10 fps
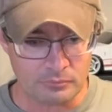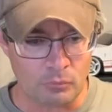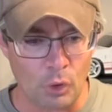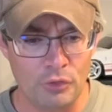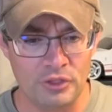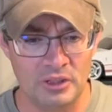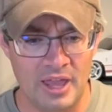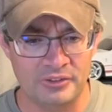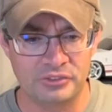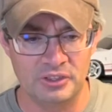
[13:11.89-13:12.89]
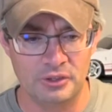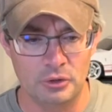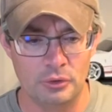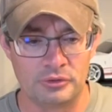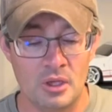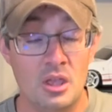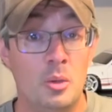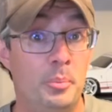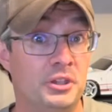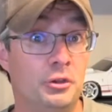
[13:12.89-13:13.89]
The last thing to do is
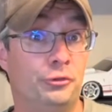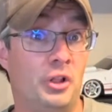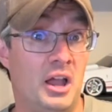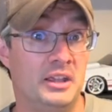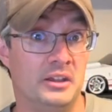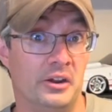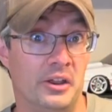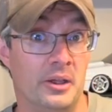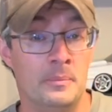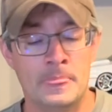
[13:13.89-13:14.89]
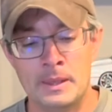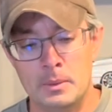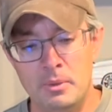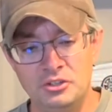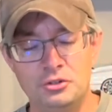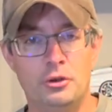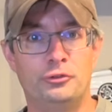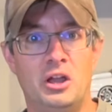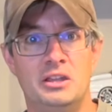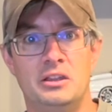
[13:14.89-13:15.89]
pick your flying area. Make sure your
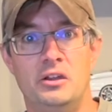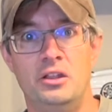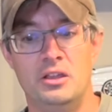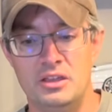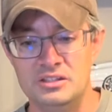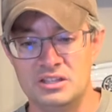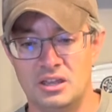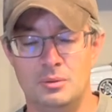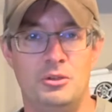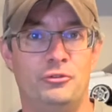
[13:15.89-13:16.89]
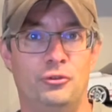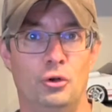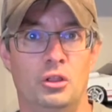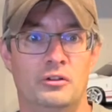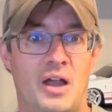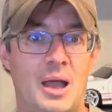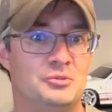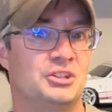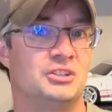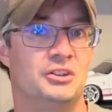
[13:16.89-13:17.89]
flying area isn't going to be full of
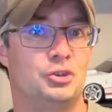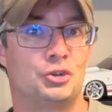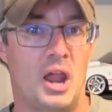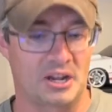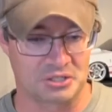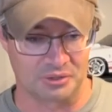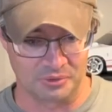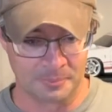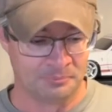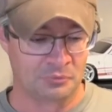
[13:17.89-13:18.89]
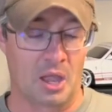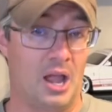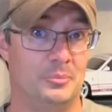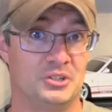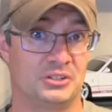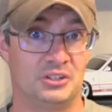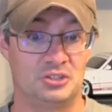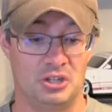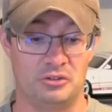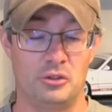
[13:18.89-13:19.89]
objects and distractions. Objects
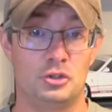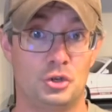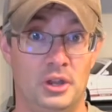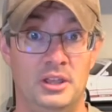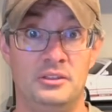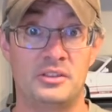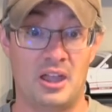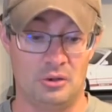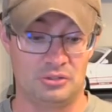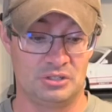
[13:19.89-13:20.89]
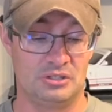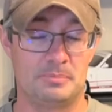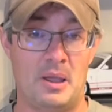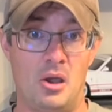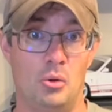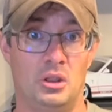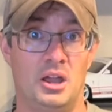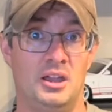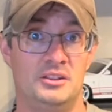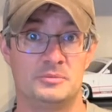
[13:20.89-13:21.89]
such as trees, houses, power
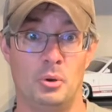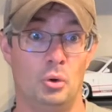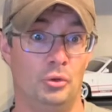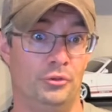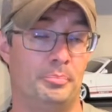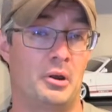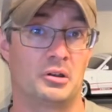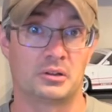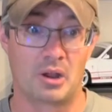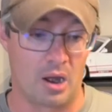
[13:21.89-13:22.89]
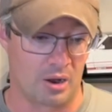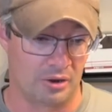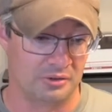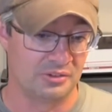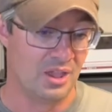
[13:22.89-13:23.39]
lines, poles, parked cars,